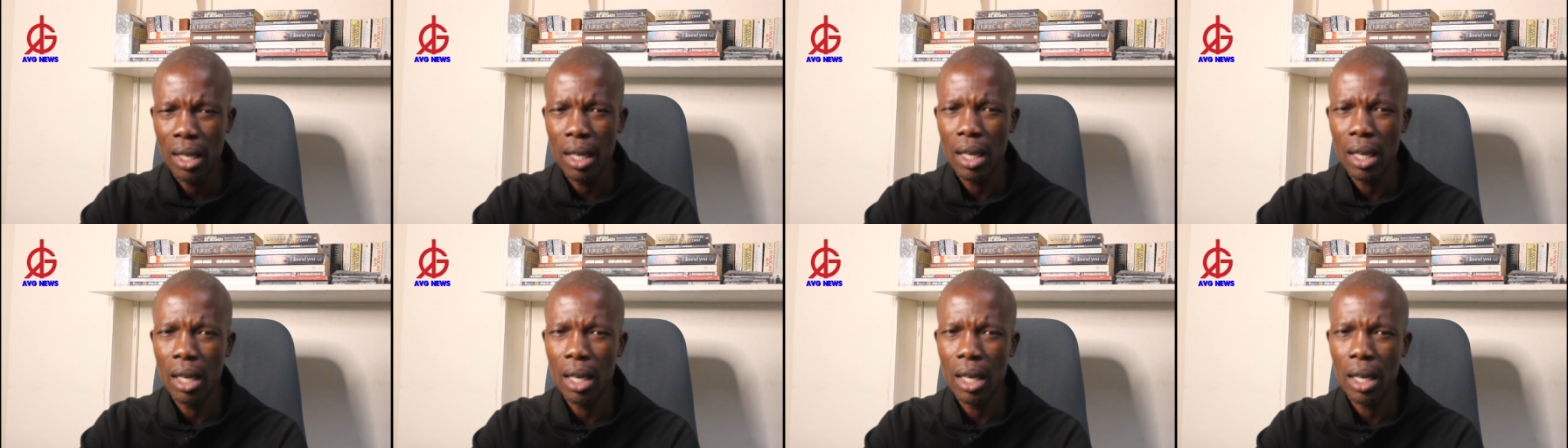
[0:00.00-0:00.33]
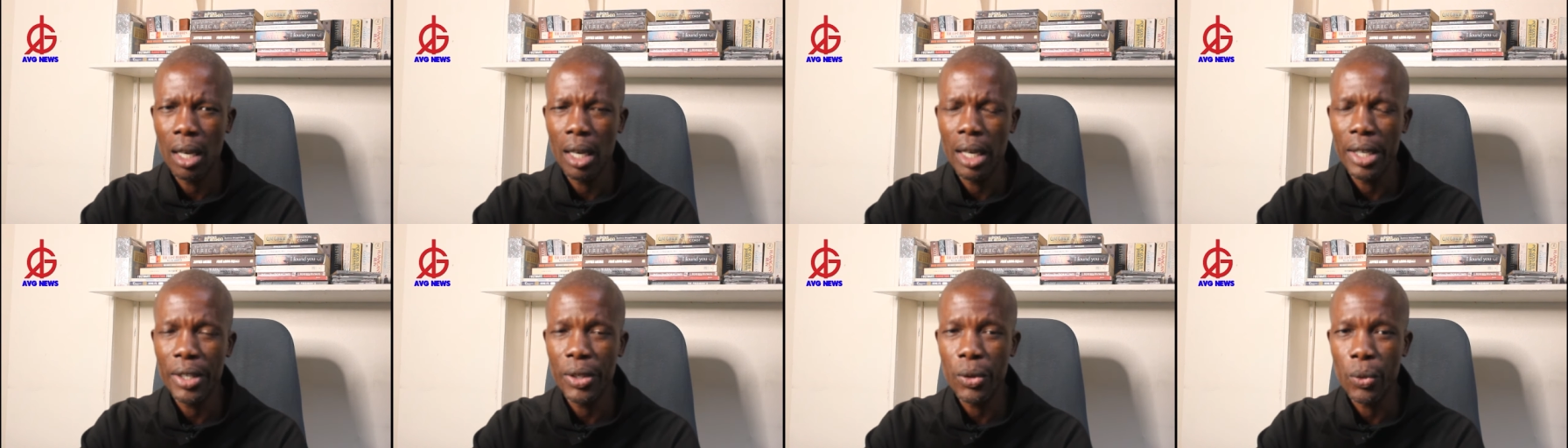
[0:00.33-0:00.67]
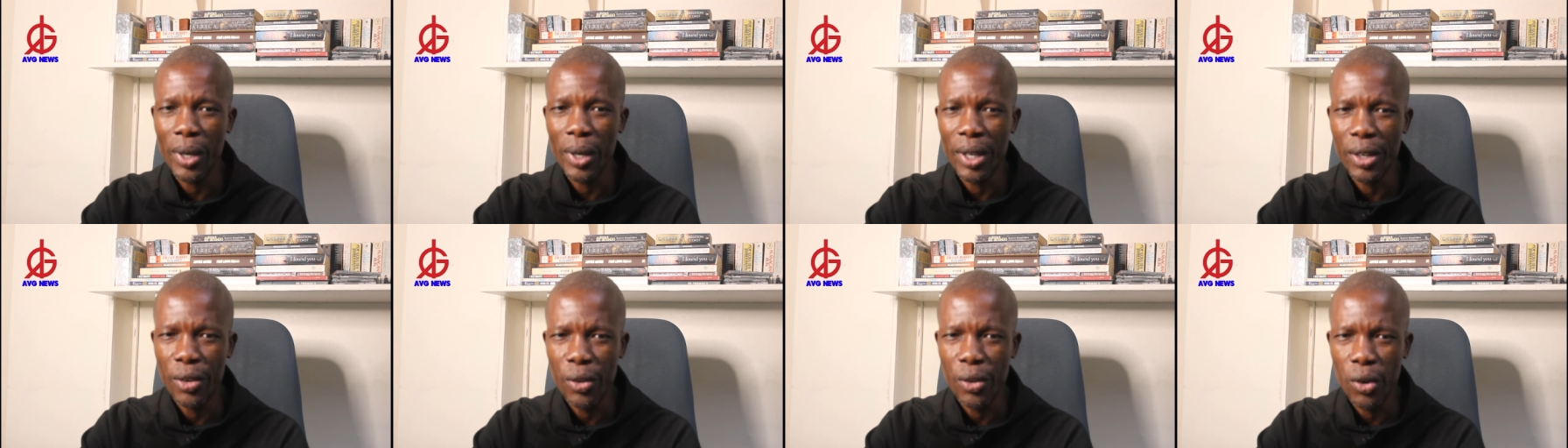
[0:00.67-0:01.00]
Uh, you
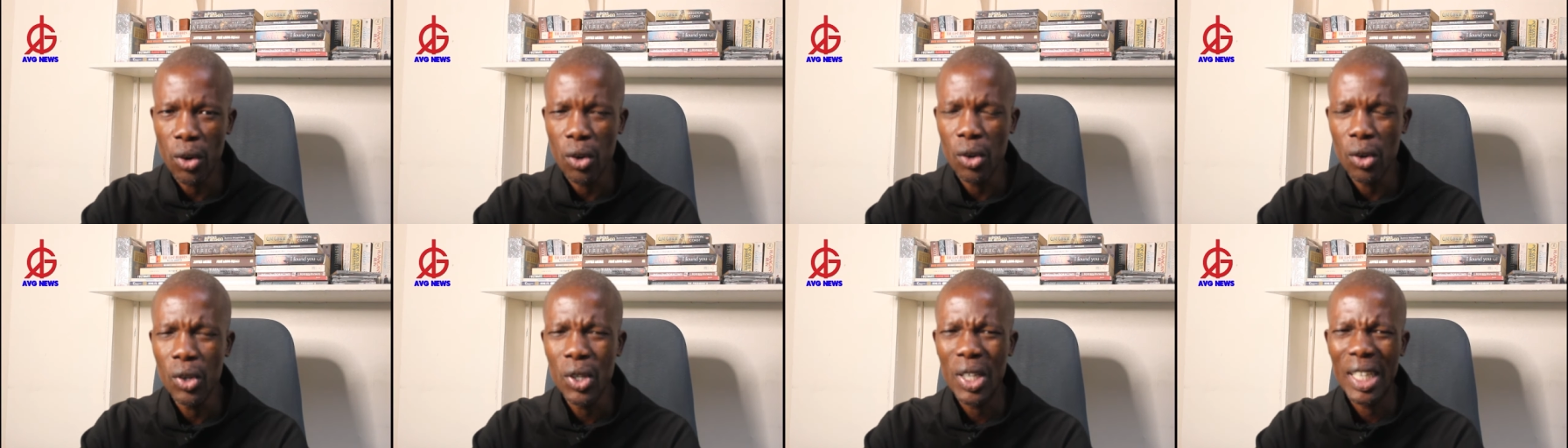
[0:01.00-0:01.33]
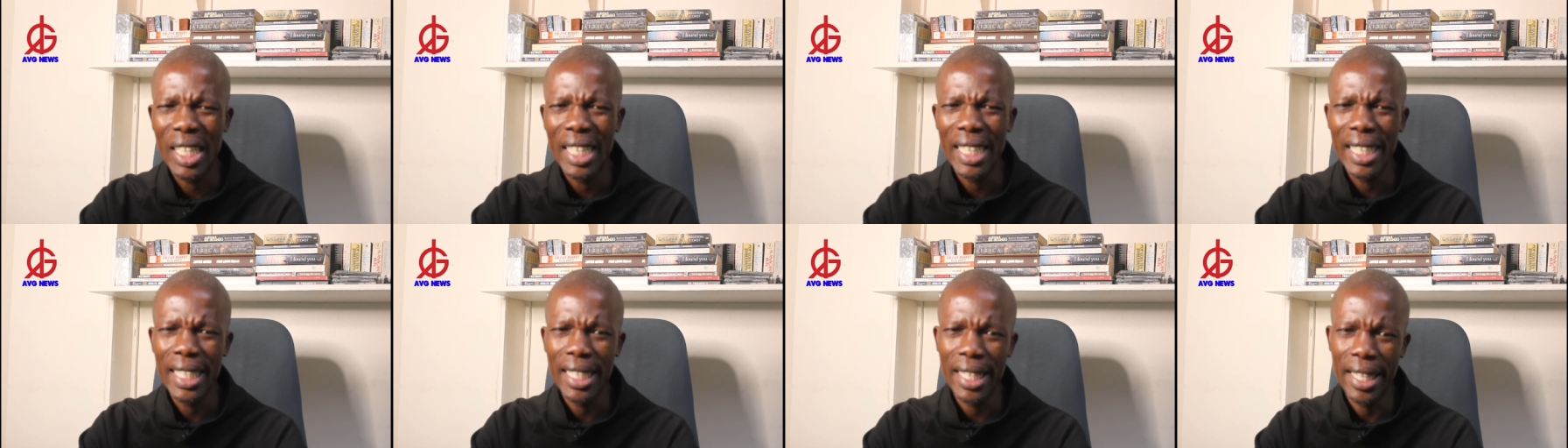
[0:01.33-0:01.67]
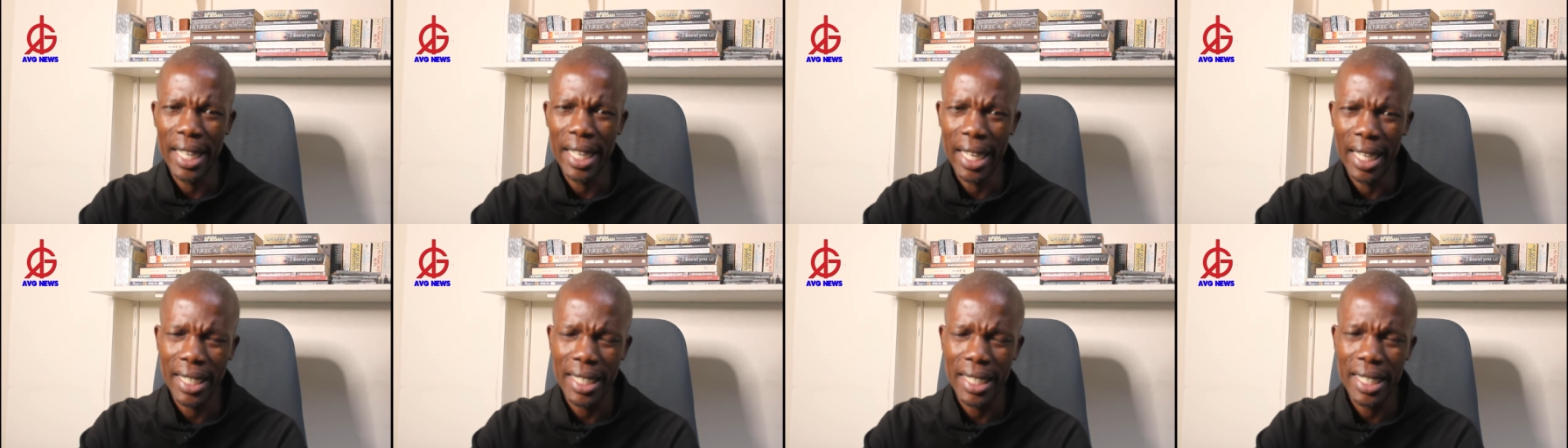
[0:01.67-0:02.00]
will know
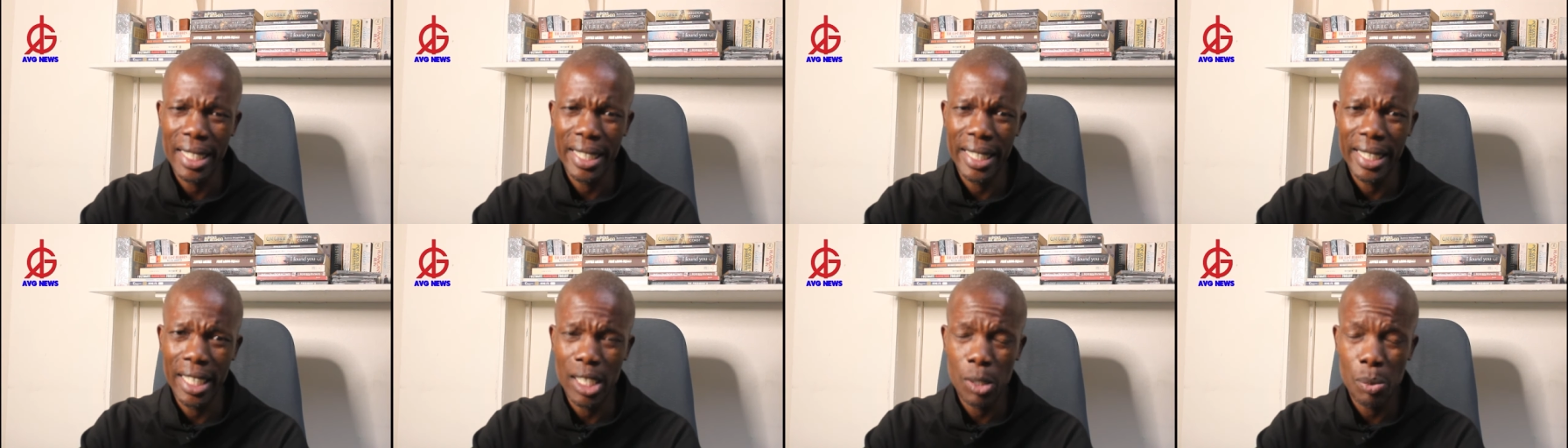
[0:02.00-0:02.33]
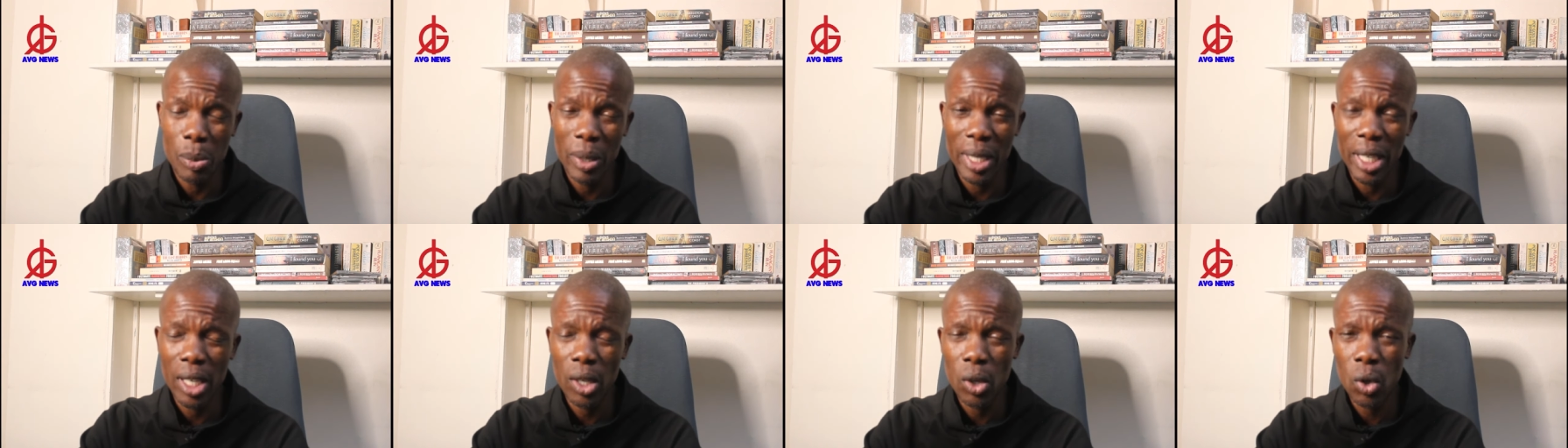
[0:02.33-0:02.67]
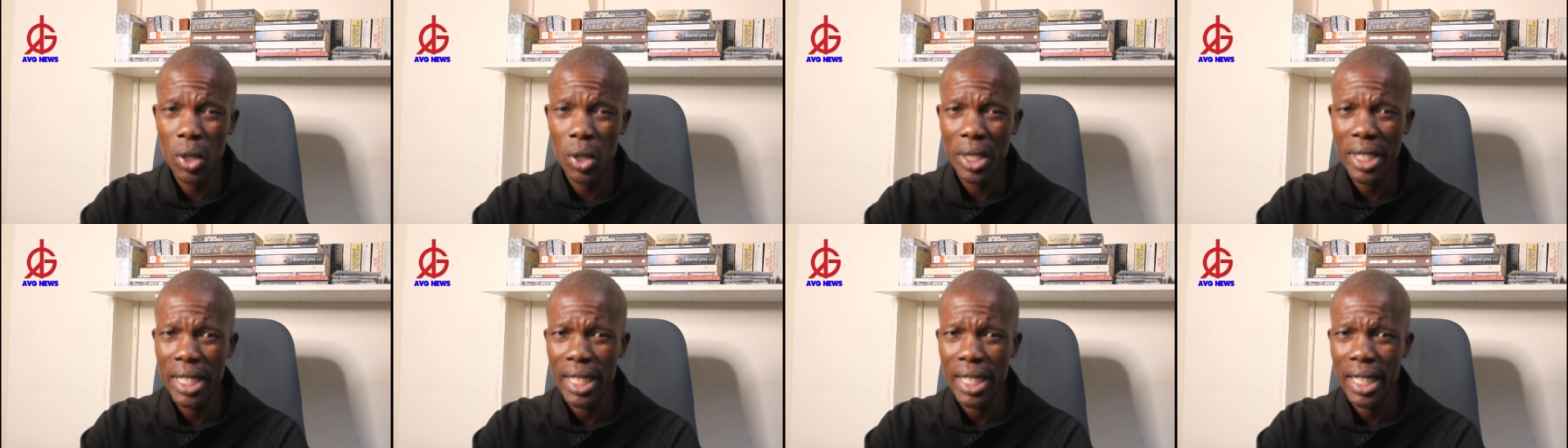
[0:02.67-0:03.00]
that there's been a
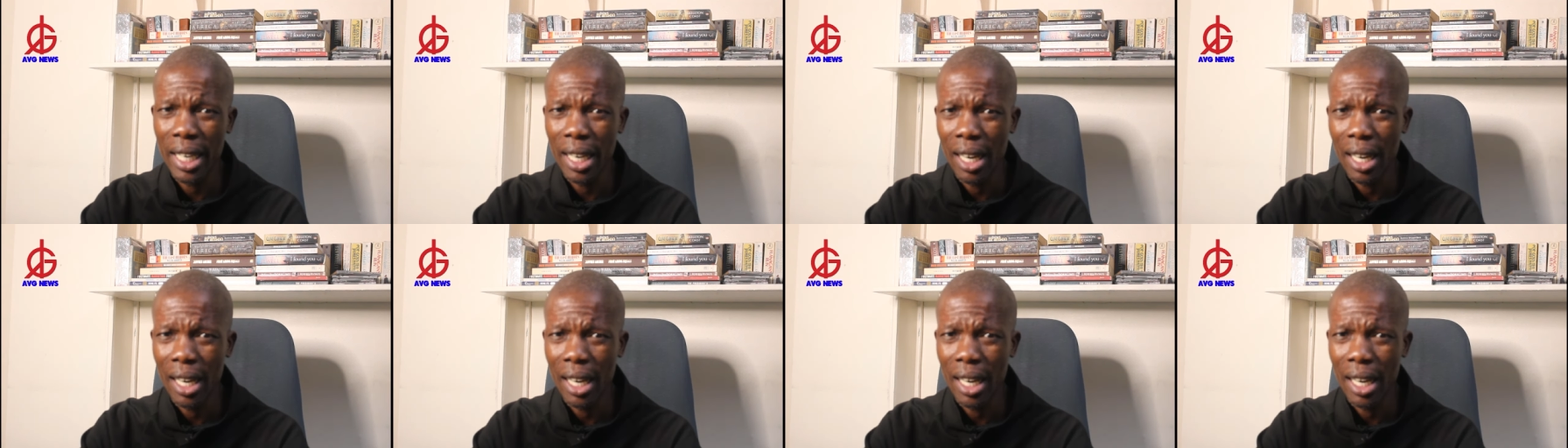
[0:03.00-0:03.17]
lot